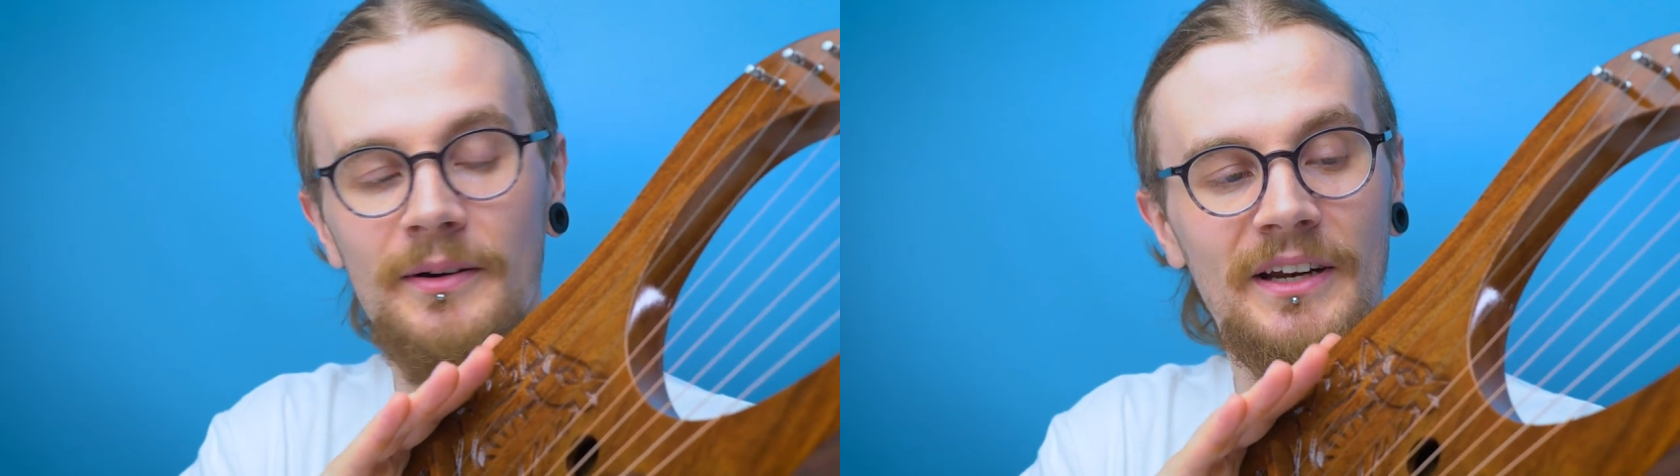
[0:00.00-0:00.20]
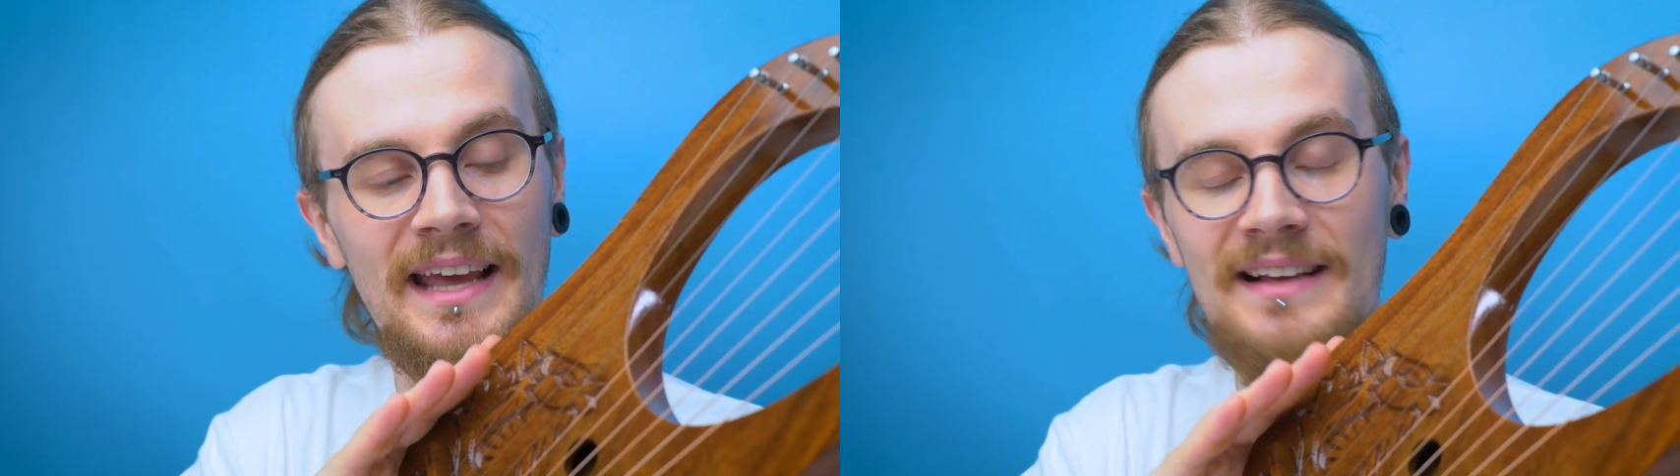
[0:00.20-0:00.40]

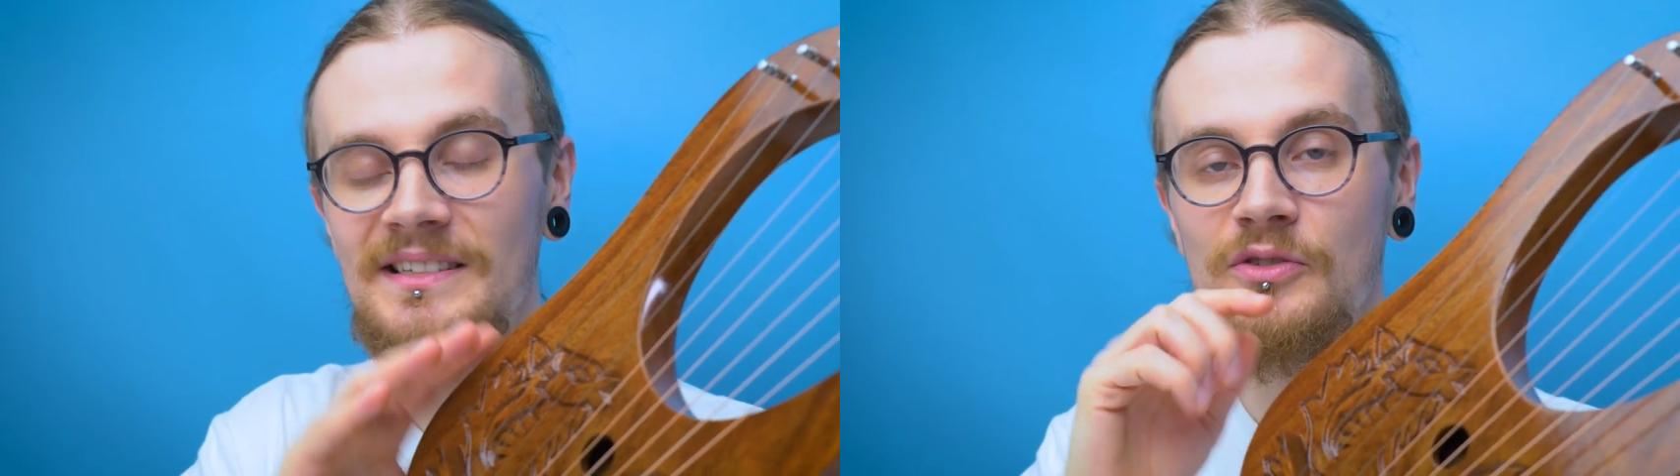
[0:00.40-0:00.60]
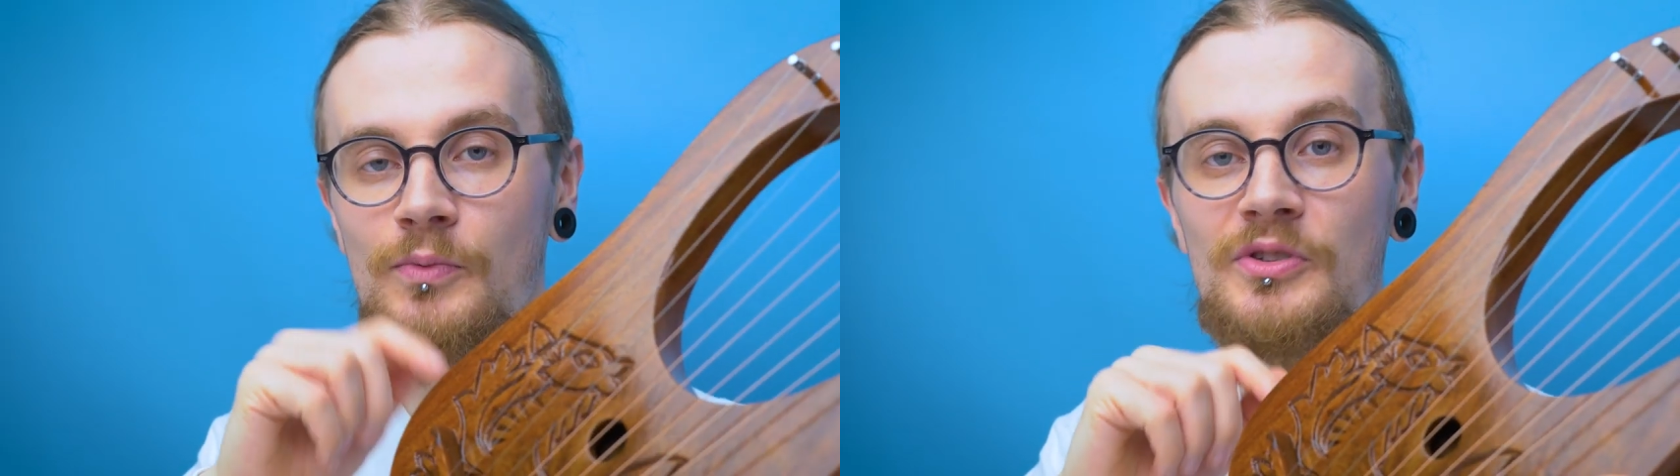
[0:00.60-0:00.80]
I'm going to
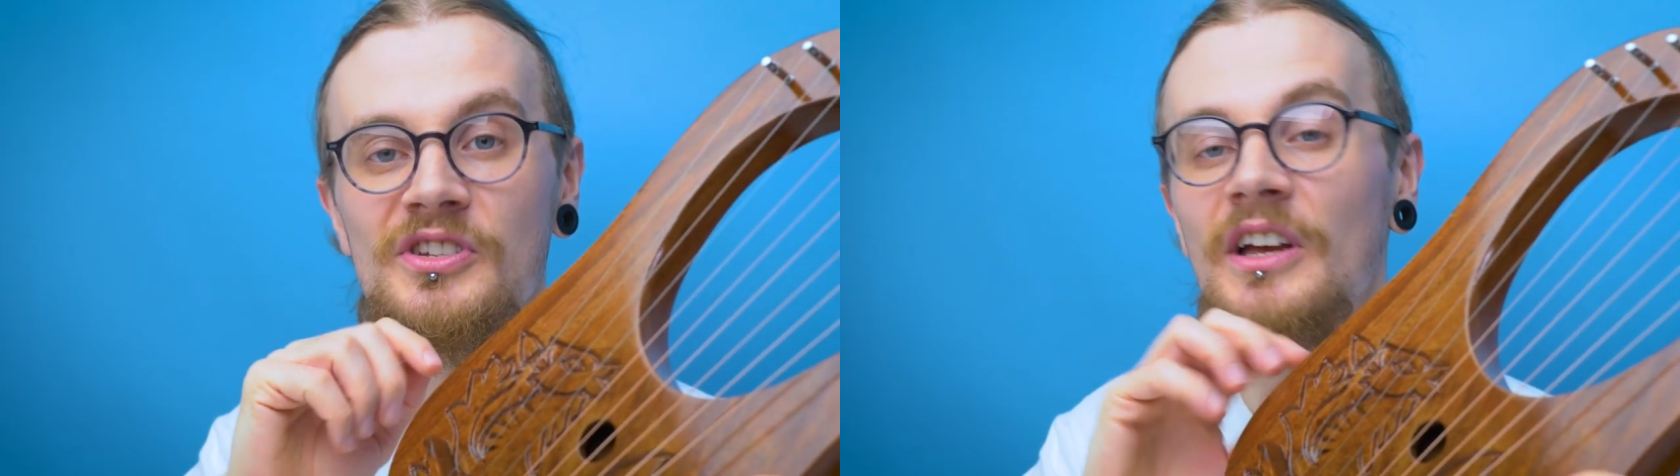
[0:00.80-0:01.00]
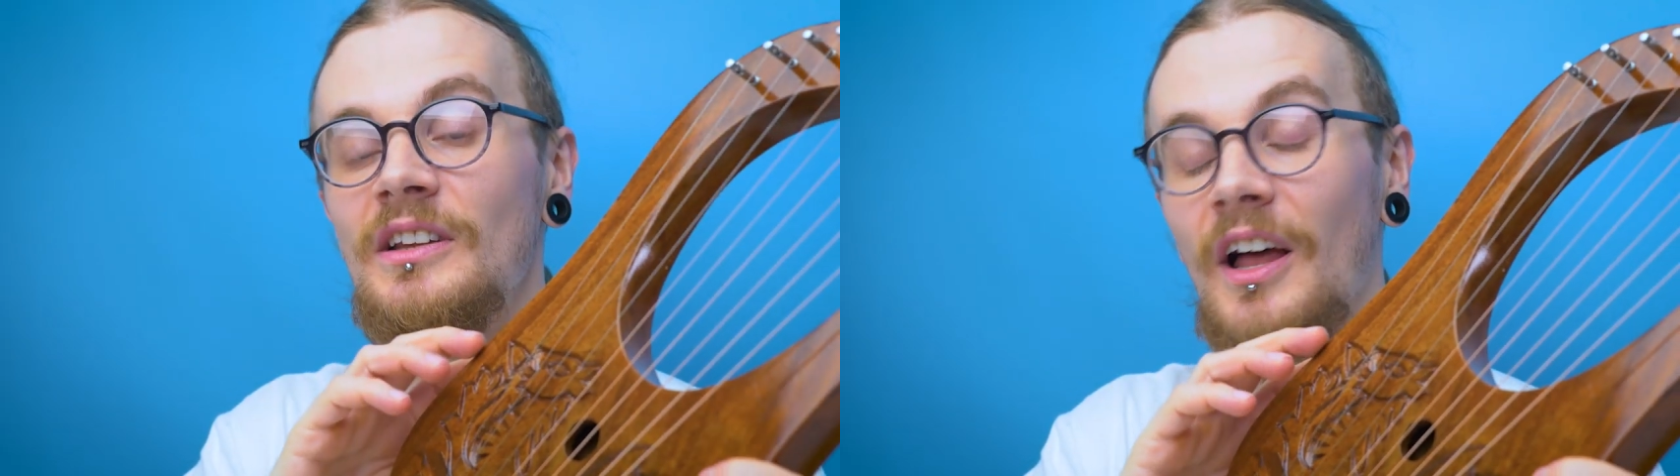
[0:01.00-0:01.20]
guess its
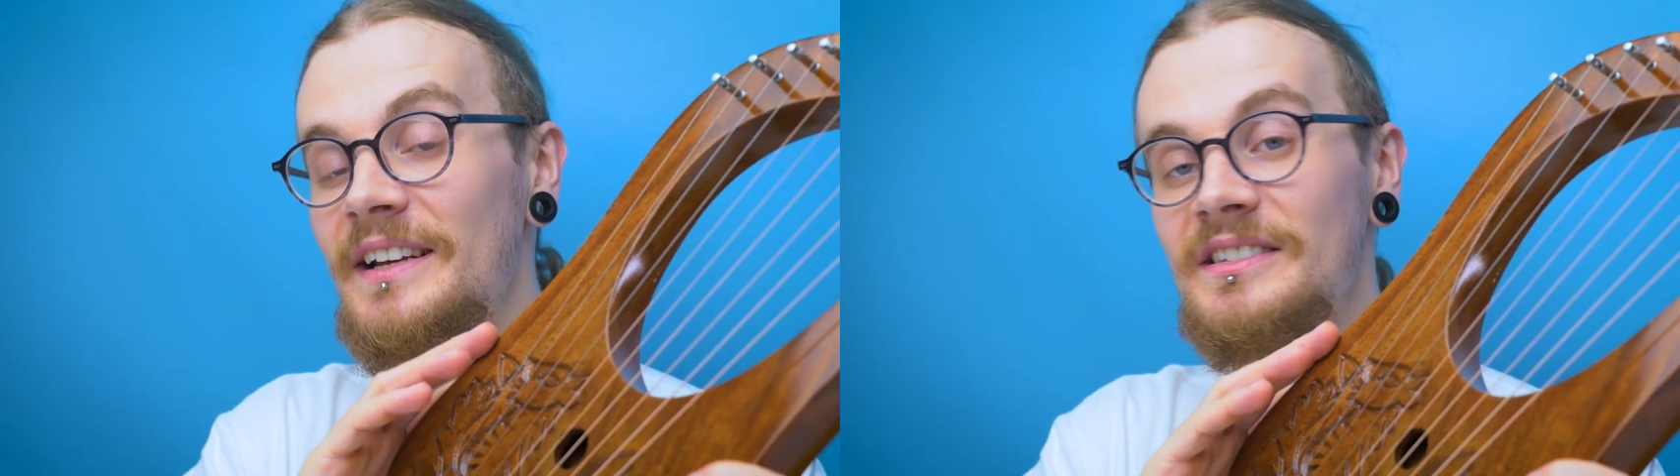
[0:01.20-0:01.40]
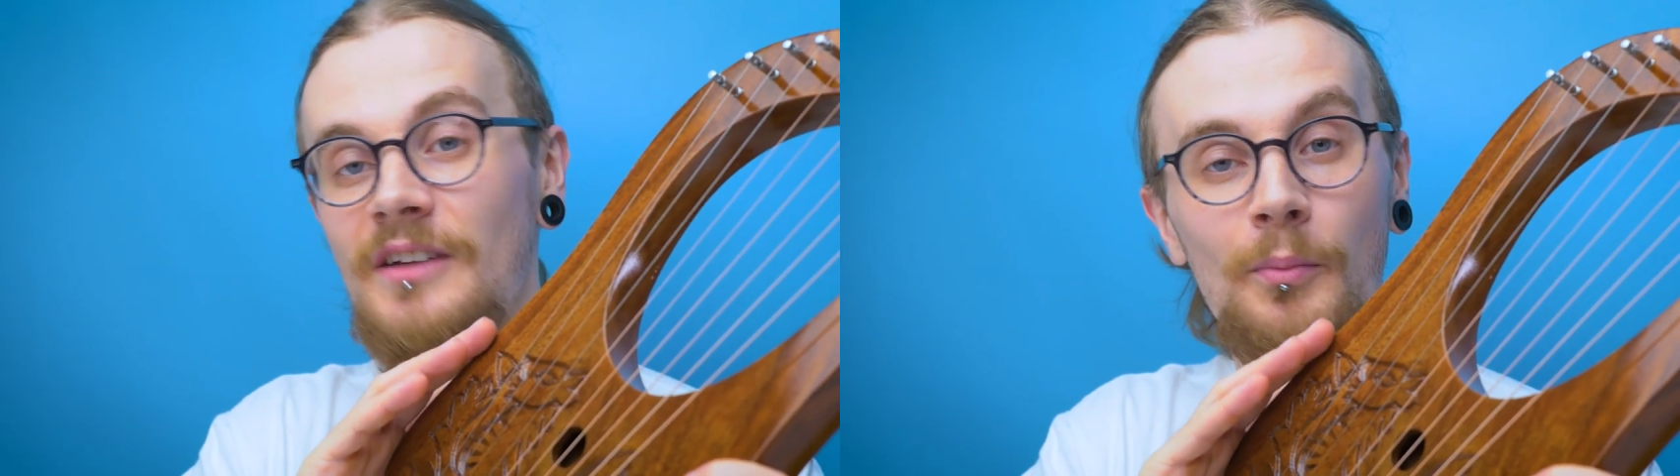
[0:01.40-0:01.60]
roots
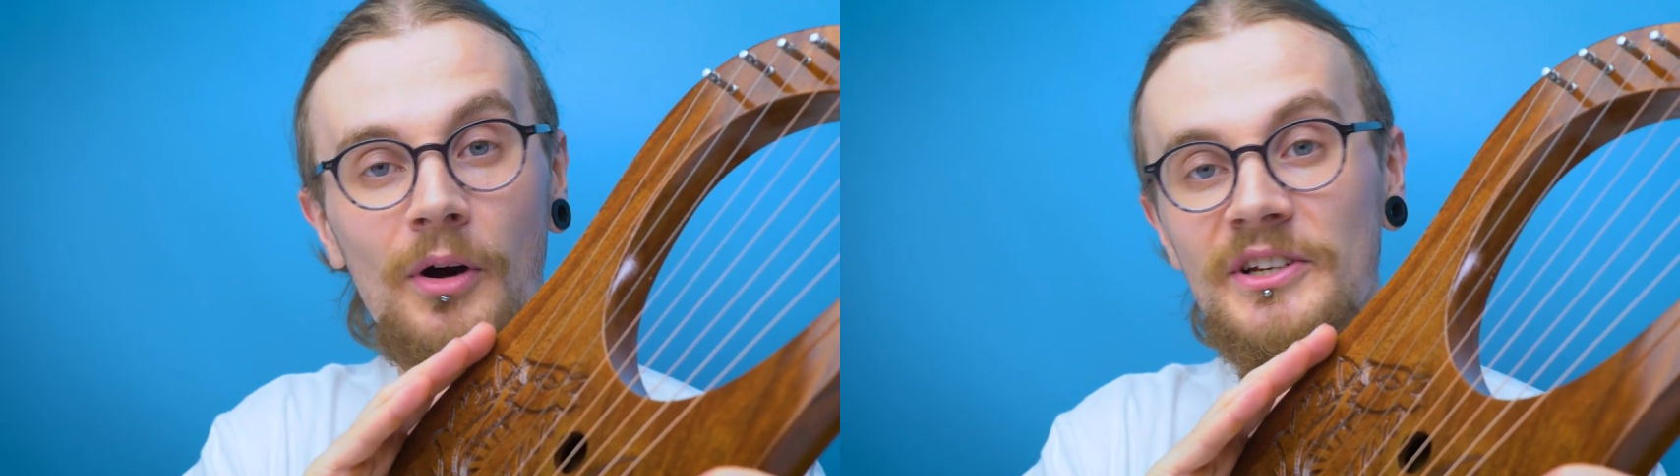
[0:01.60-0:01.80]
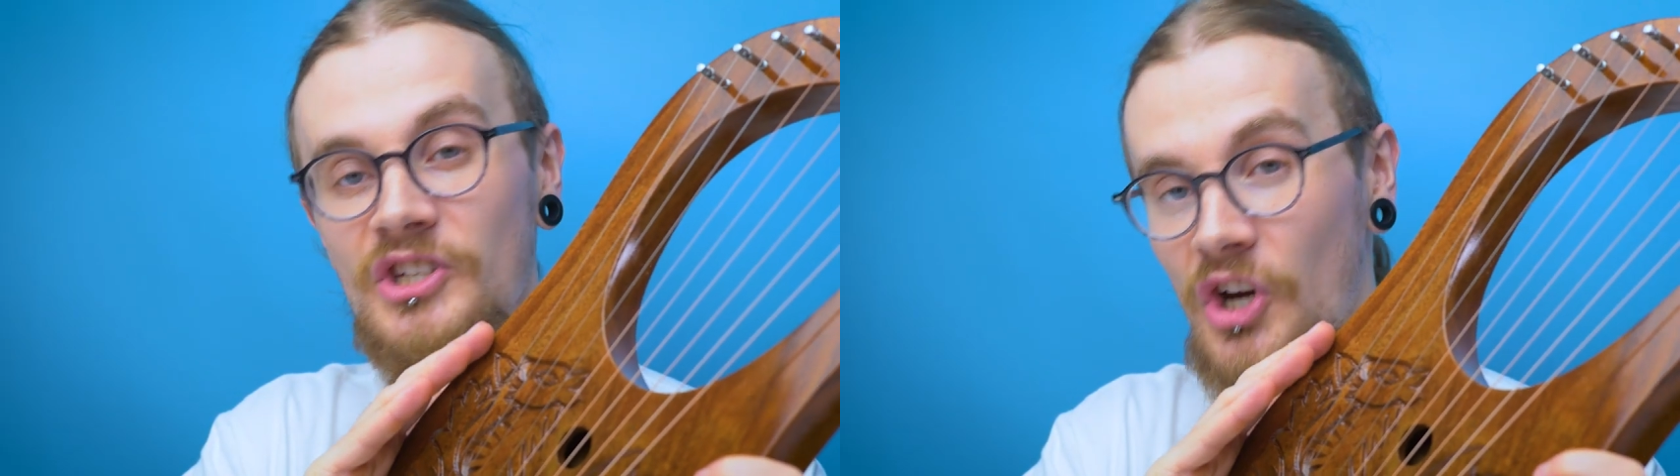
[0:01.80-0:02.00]
lie
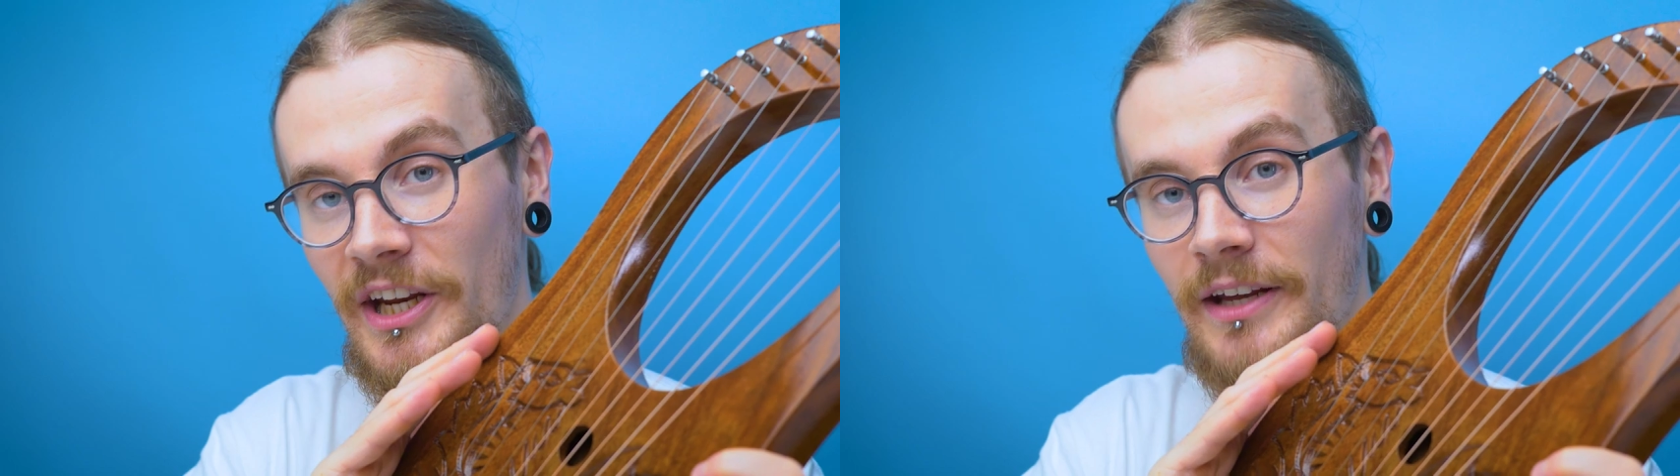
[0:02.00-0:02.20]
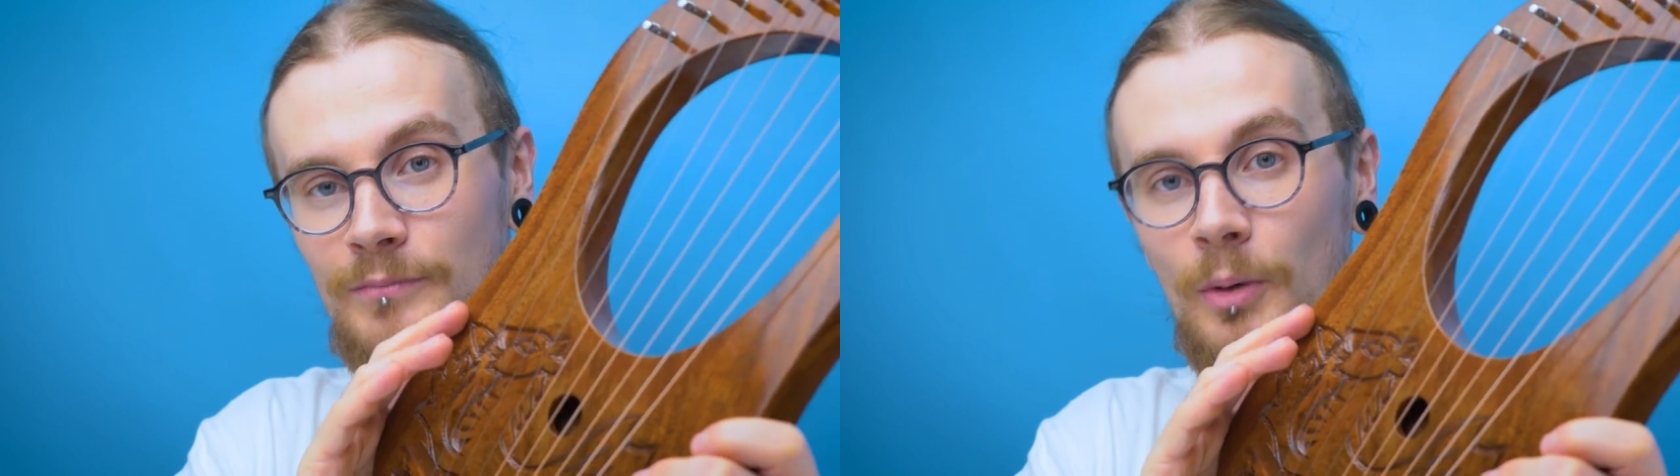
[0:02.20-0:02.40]
somewhere in China,